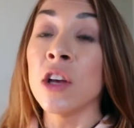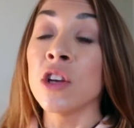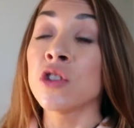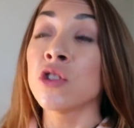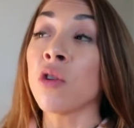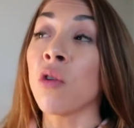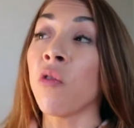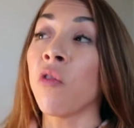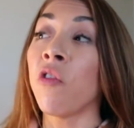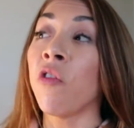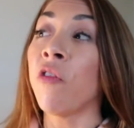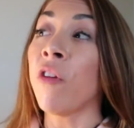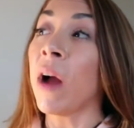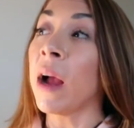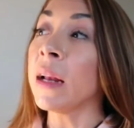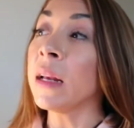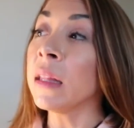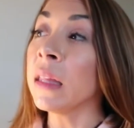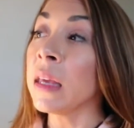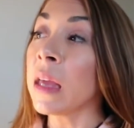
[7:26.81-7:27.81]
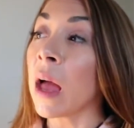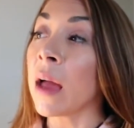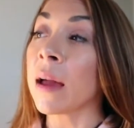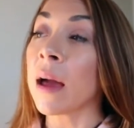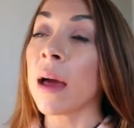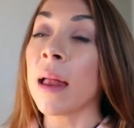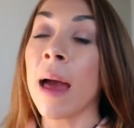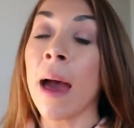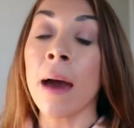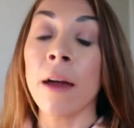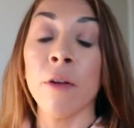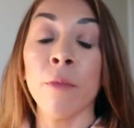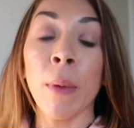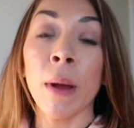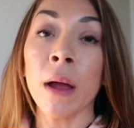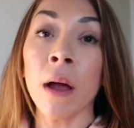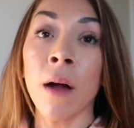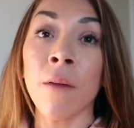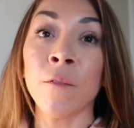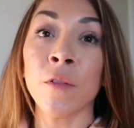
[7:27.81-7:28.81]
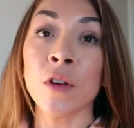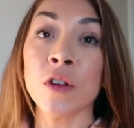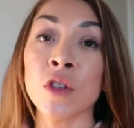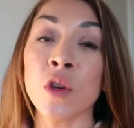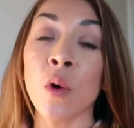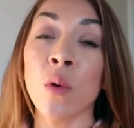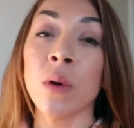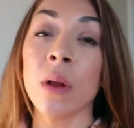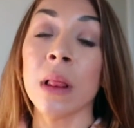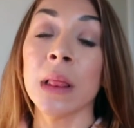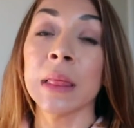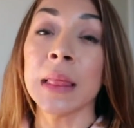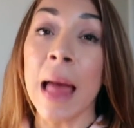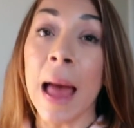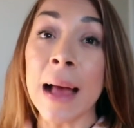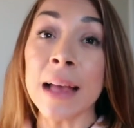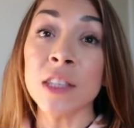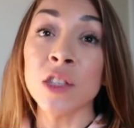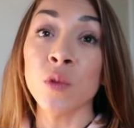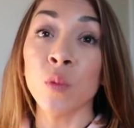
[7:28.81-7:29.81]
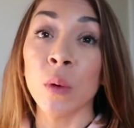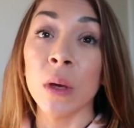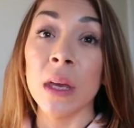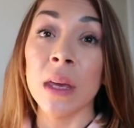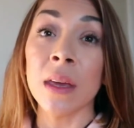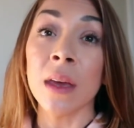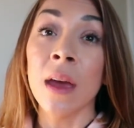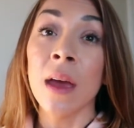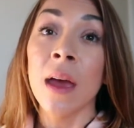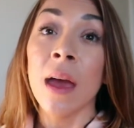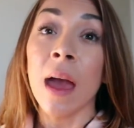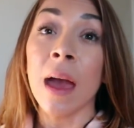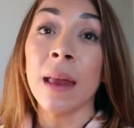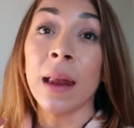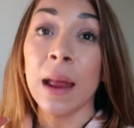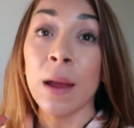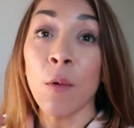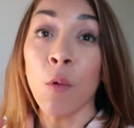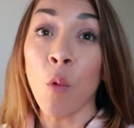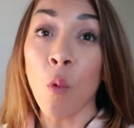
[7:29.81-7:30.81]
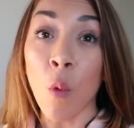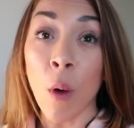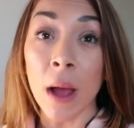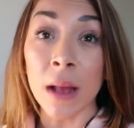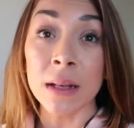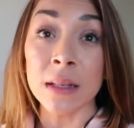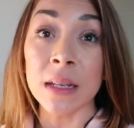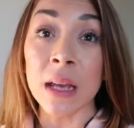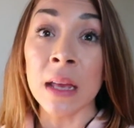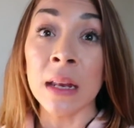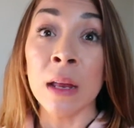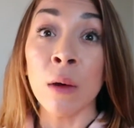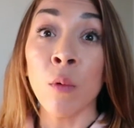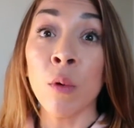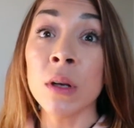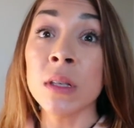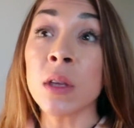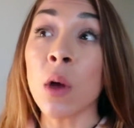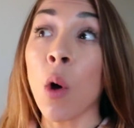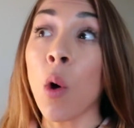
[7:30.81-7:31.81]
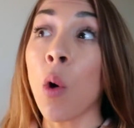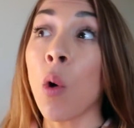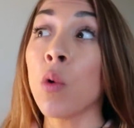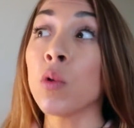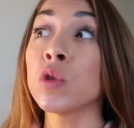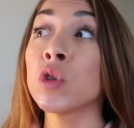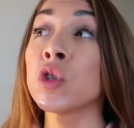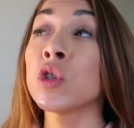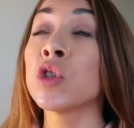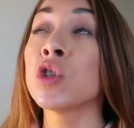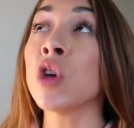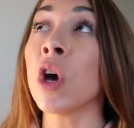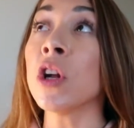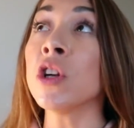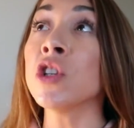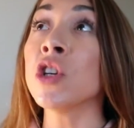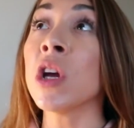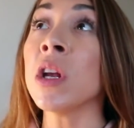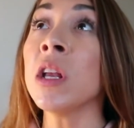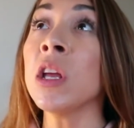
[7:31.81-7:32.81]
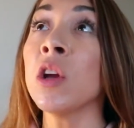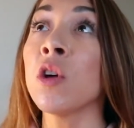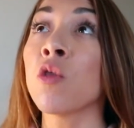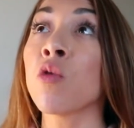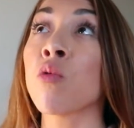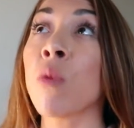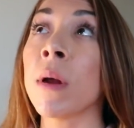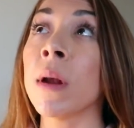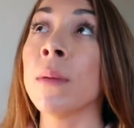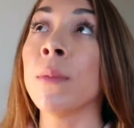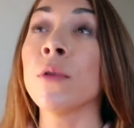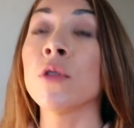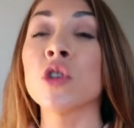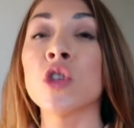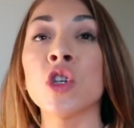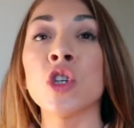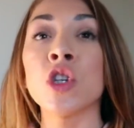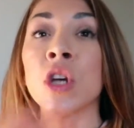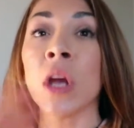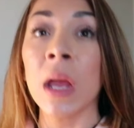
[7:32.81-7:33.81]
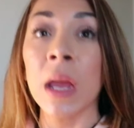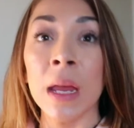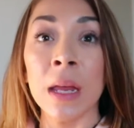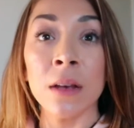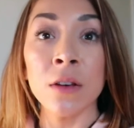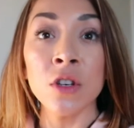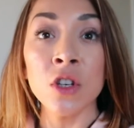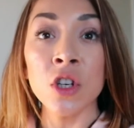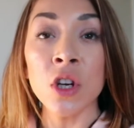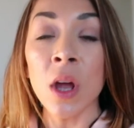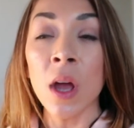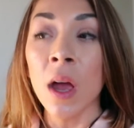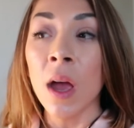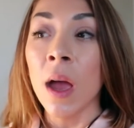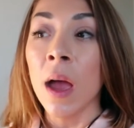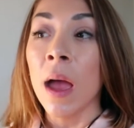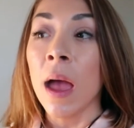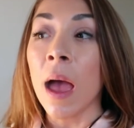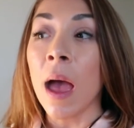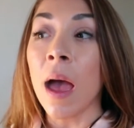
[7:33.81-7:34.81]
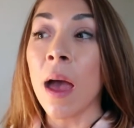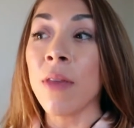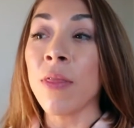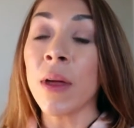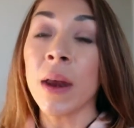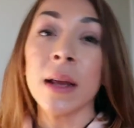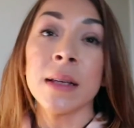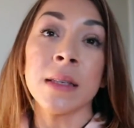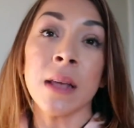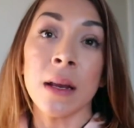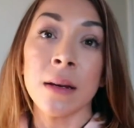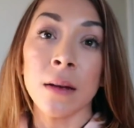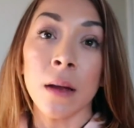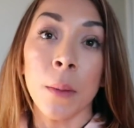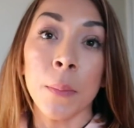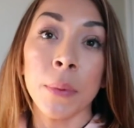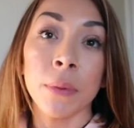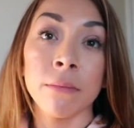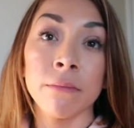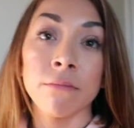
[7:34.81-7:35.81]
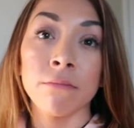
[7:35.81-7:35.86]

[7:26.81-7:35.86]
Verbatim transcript: So finally I got out of my comfort zone last week and I went and it was such an incredible change that I signed up